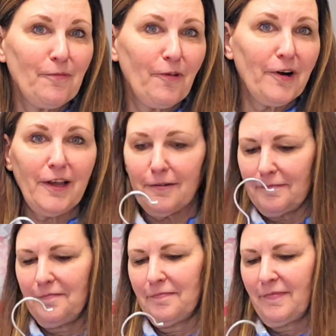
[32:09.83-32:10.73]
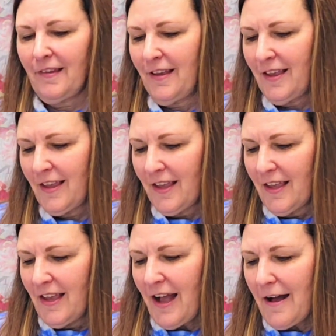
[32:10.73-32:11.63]
for you.
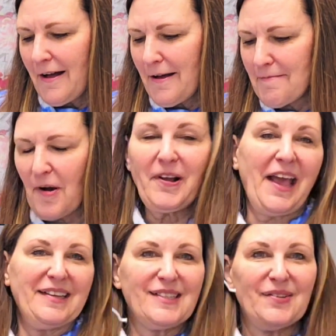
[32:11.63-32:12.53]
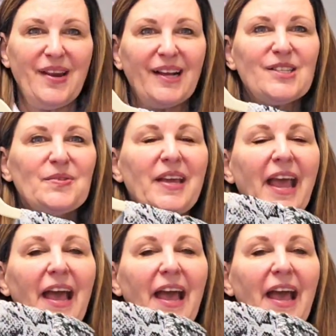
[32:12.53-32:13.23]
Okay, so next we